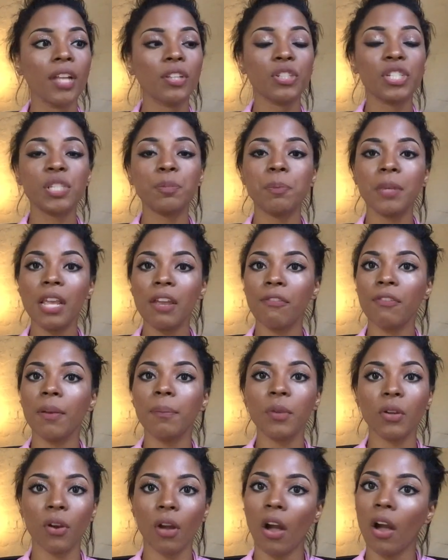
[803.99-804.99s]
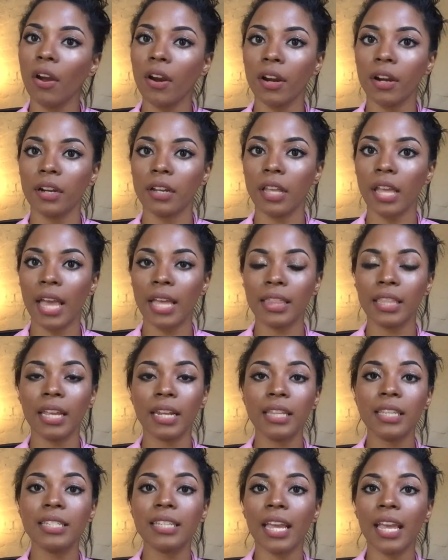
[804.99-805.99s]
Just speak from your heart. At the
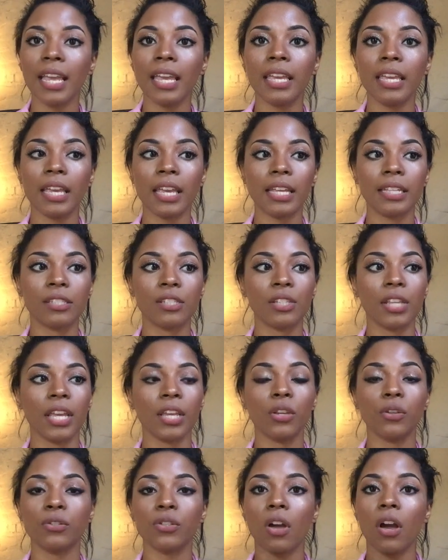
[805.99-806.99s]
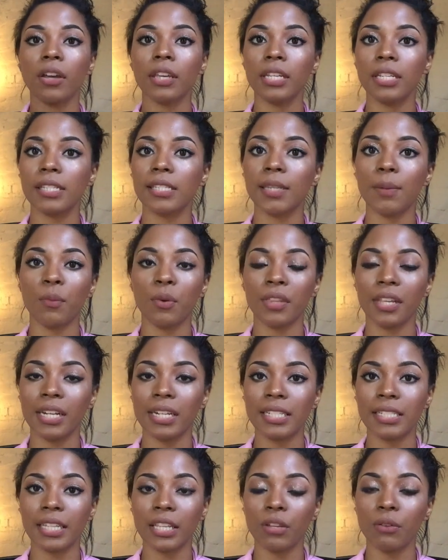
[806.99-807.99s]
end of the day, it's like you're talking to someone that
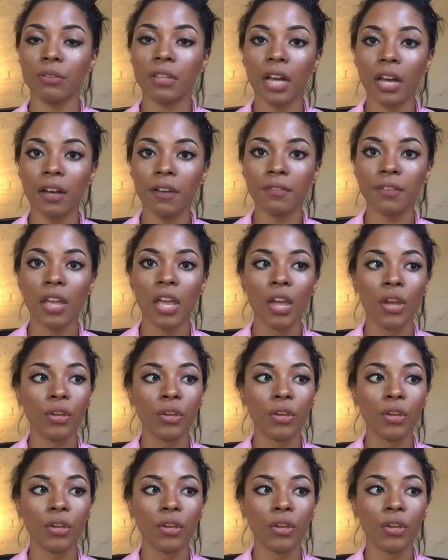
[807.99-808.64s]
it is that you love.